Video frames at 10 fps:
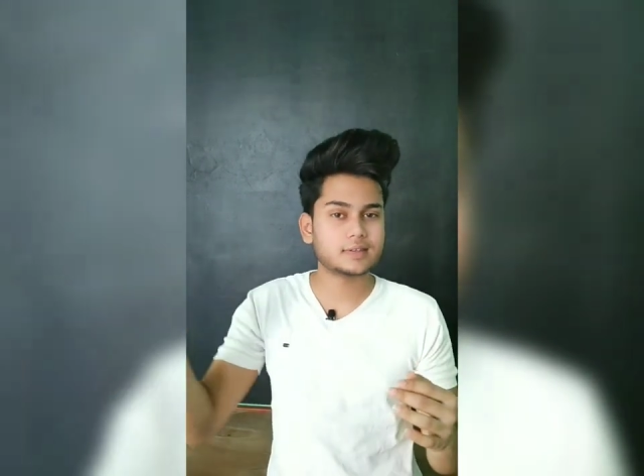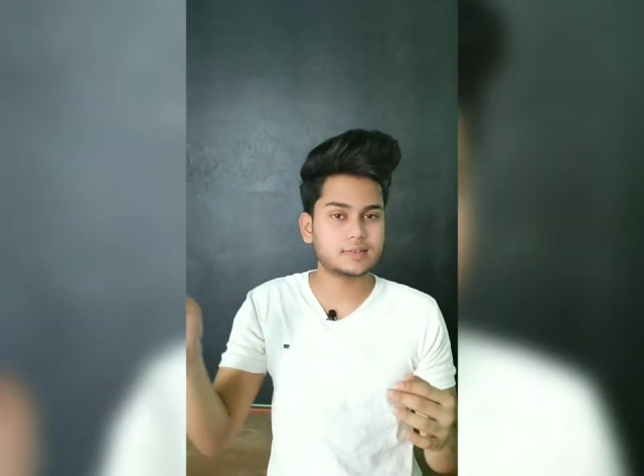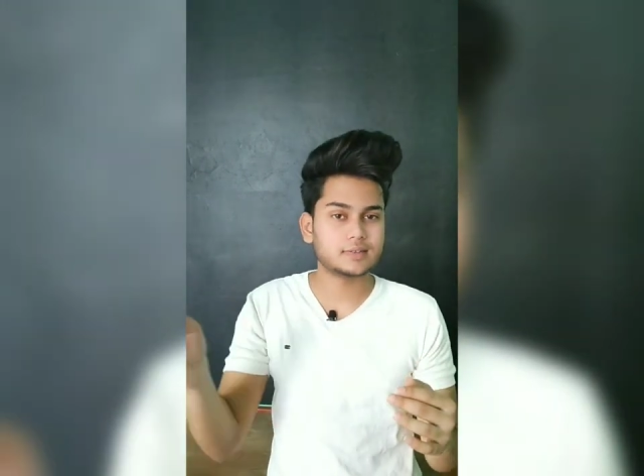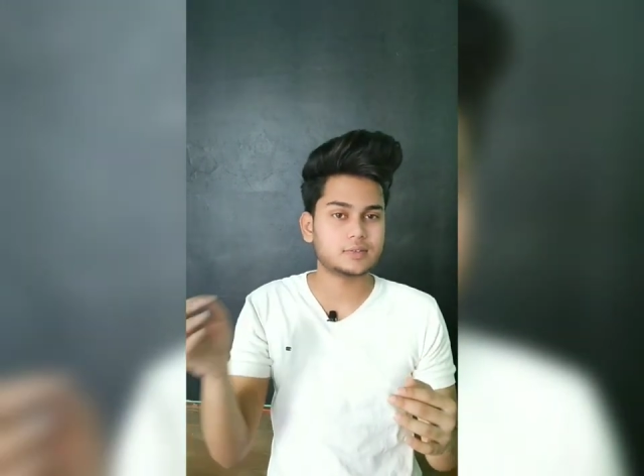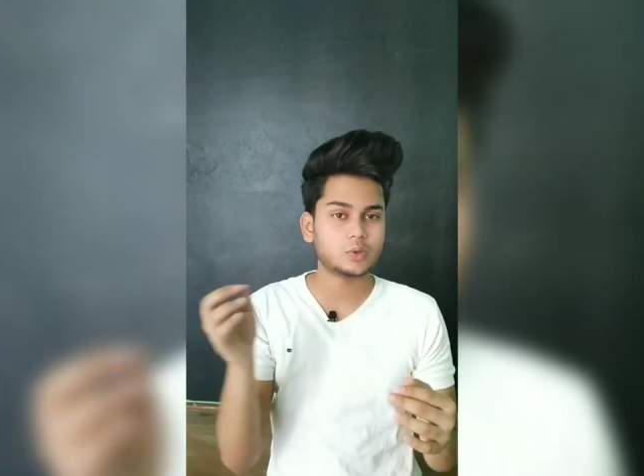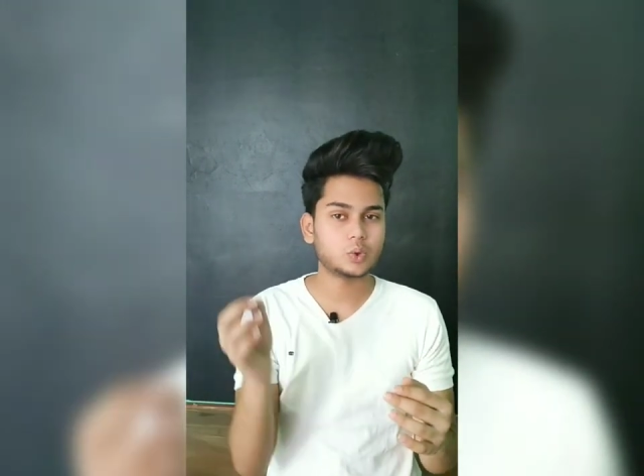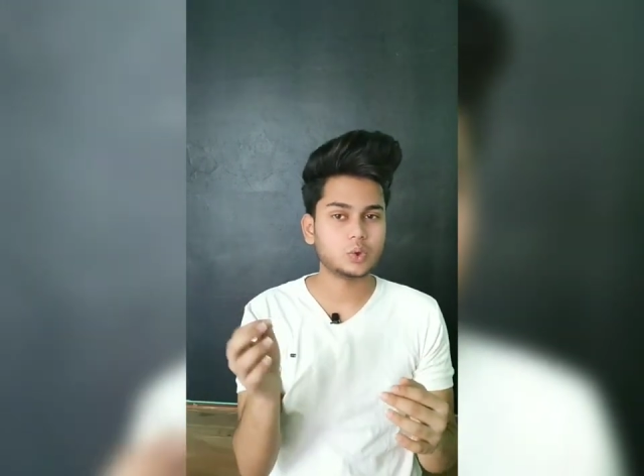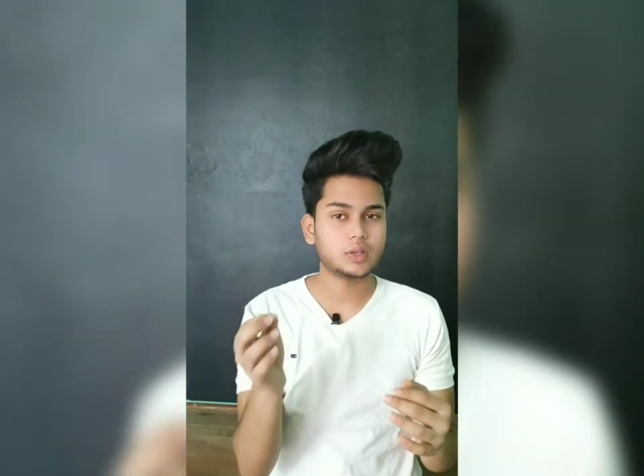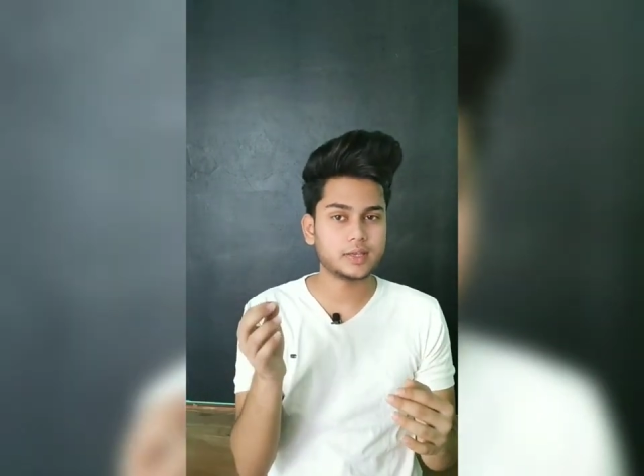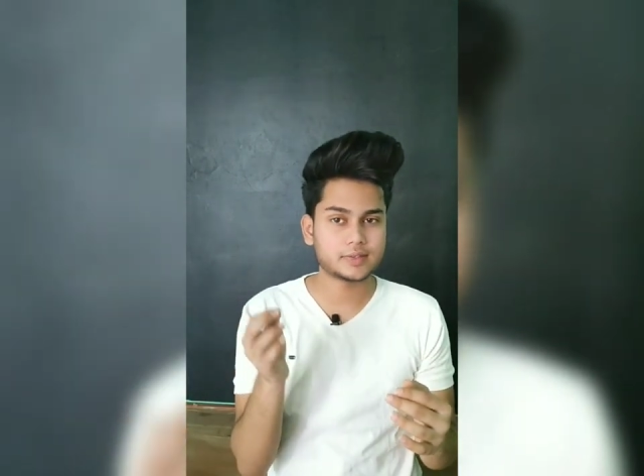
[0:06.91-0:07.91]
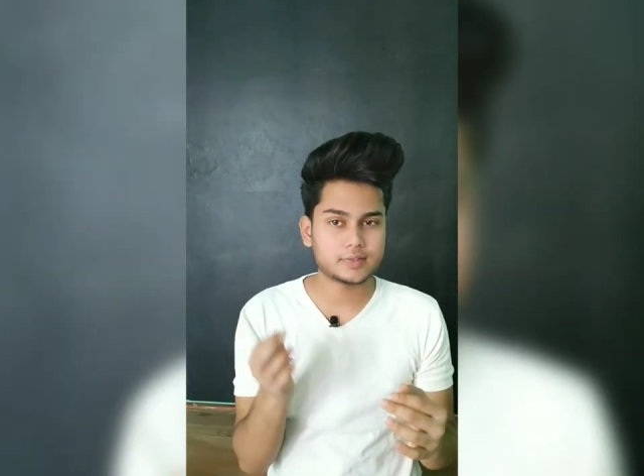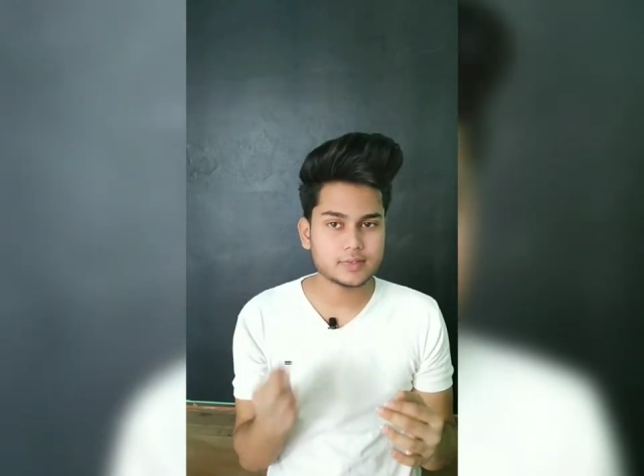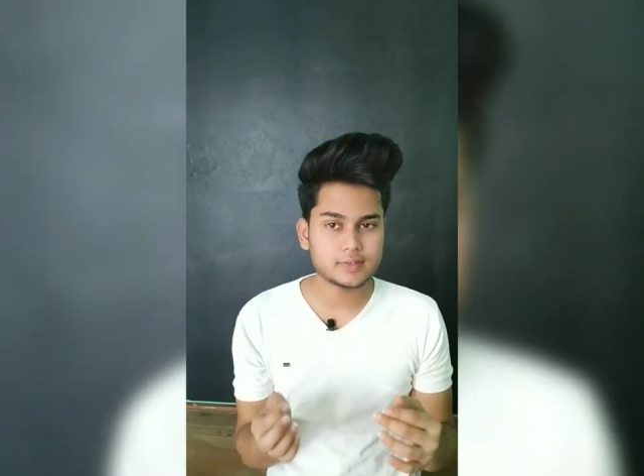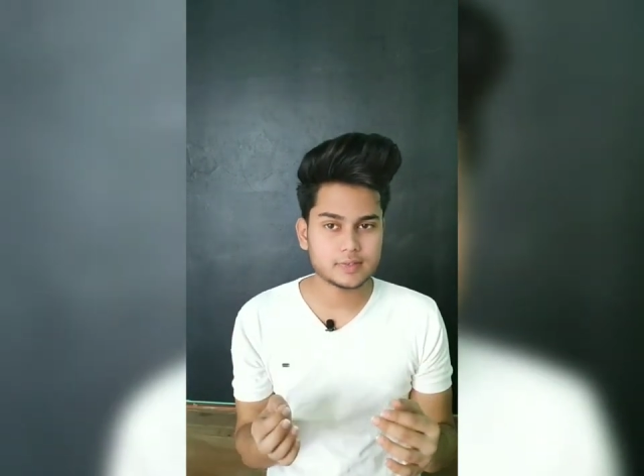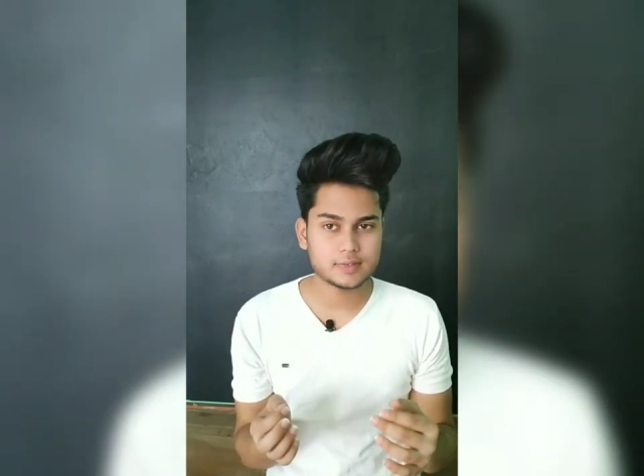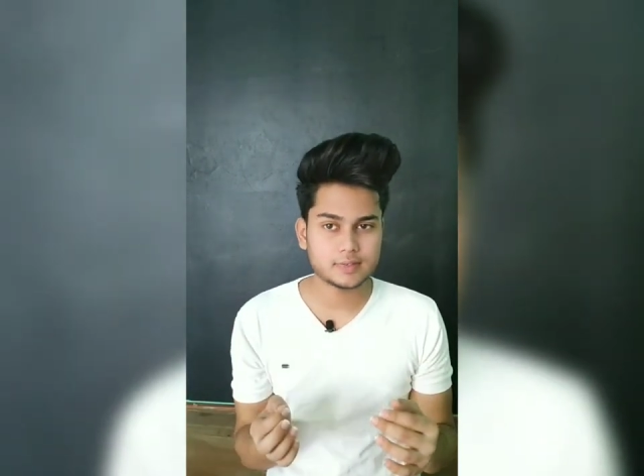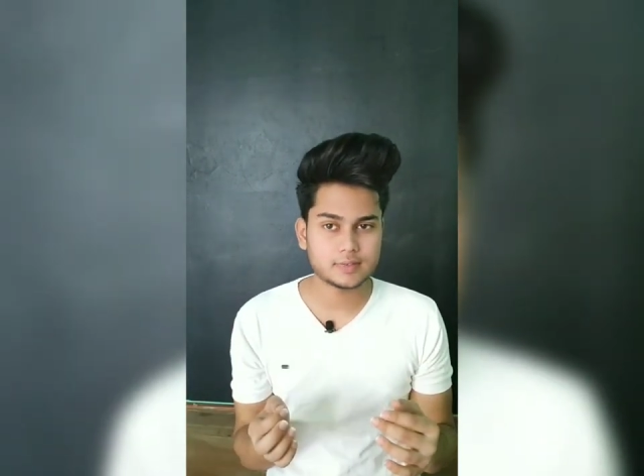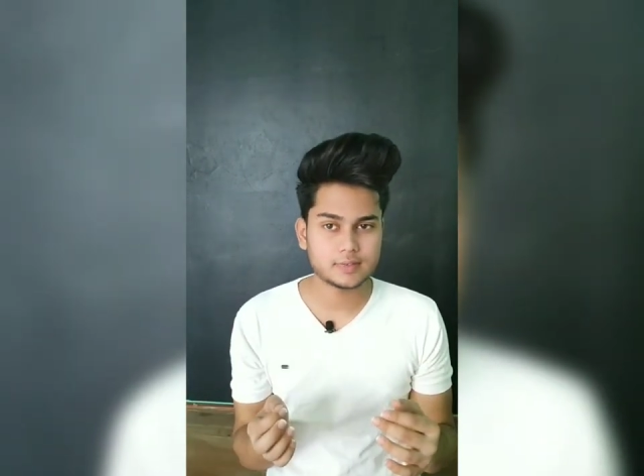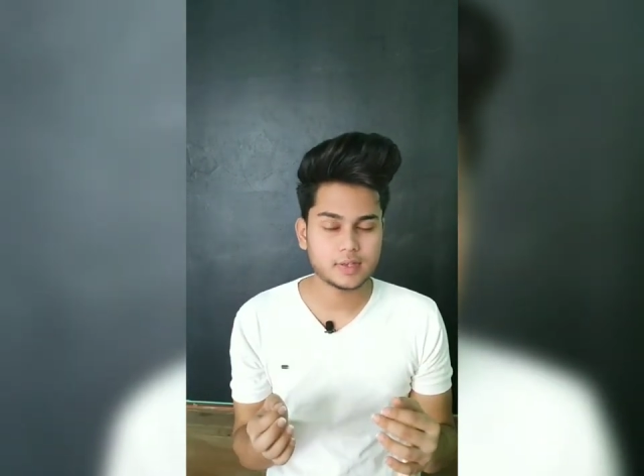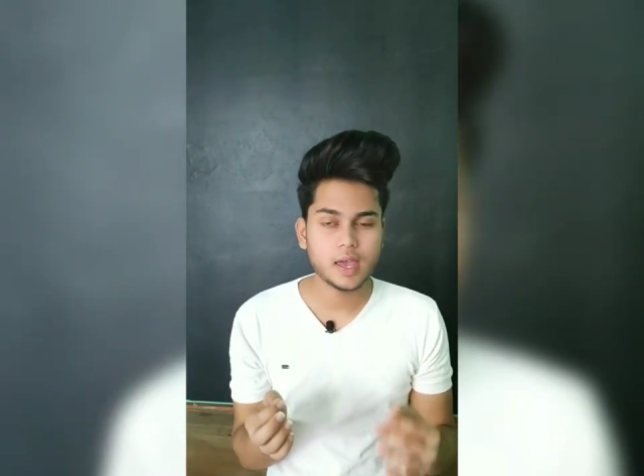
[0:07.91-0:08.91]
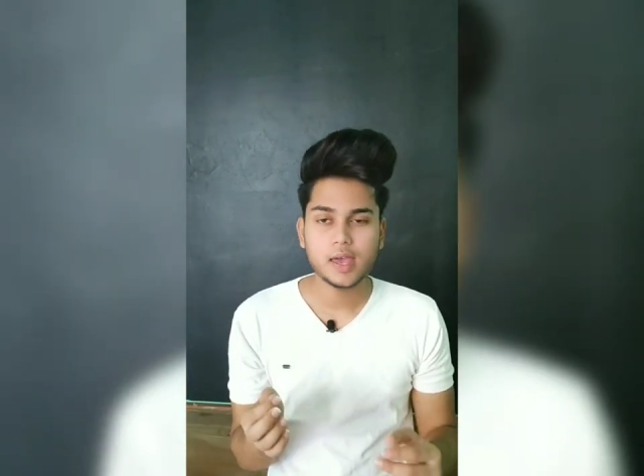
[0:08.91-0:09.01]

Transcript: in this whole existence.